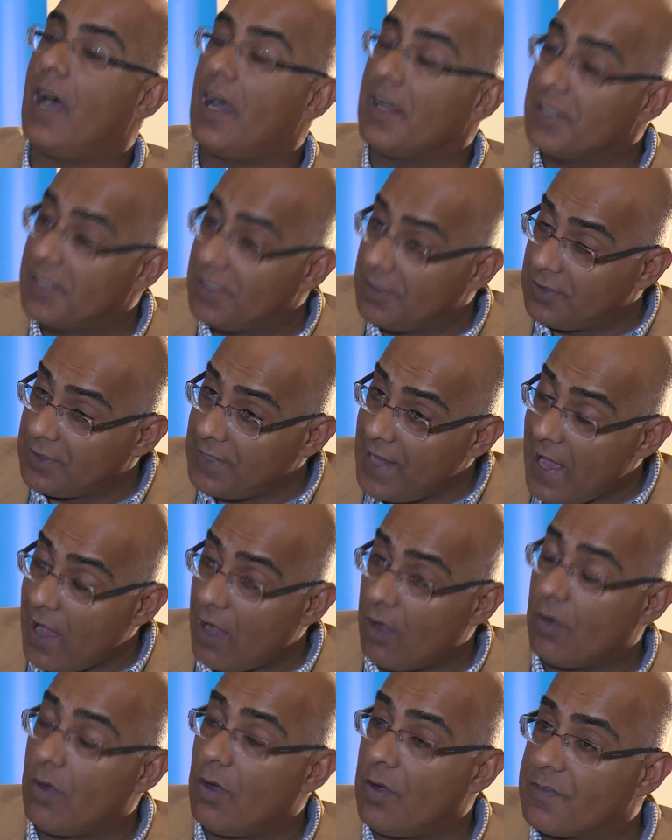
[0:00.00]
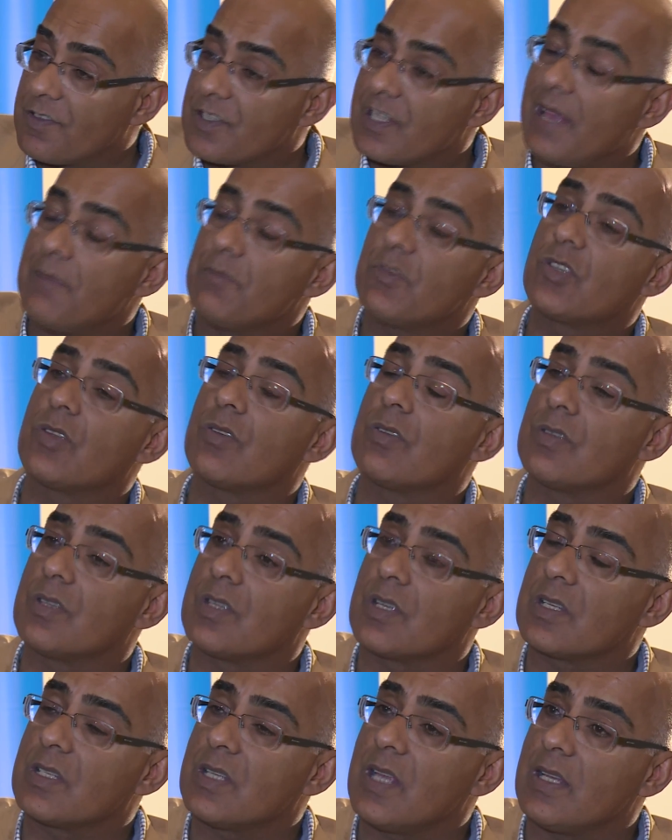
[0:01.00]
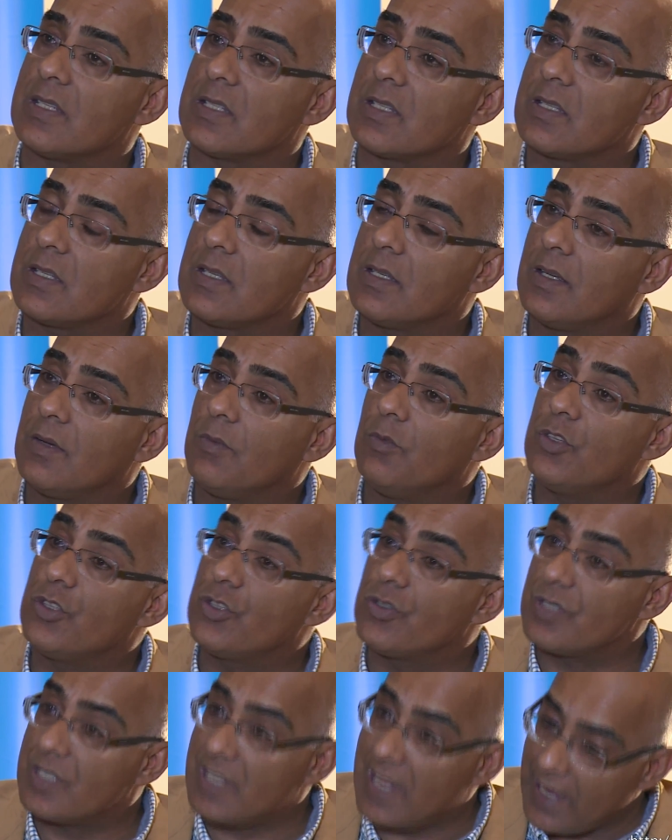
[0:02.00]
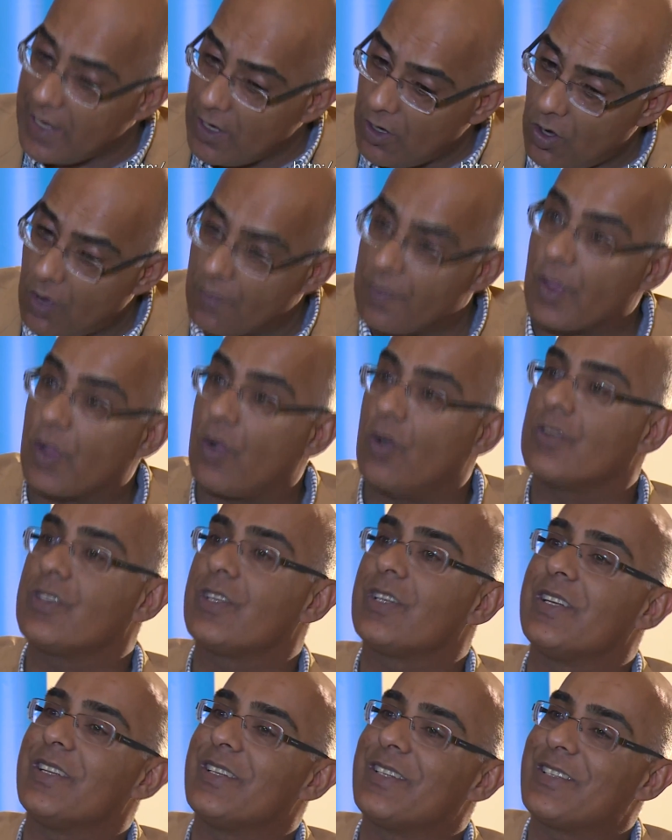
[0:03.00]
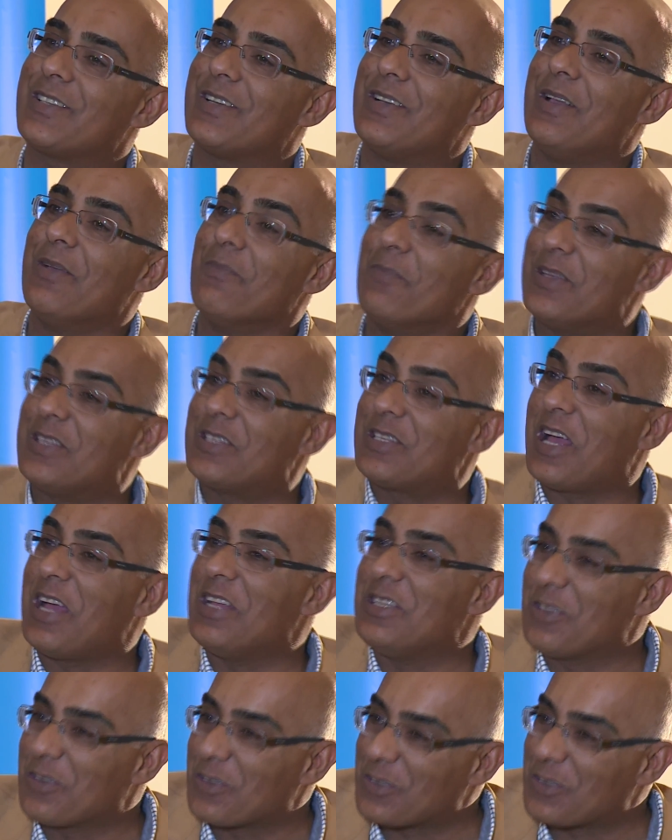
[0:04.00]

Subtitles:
until now of Samsung's success, would you say, on the continent, besides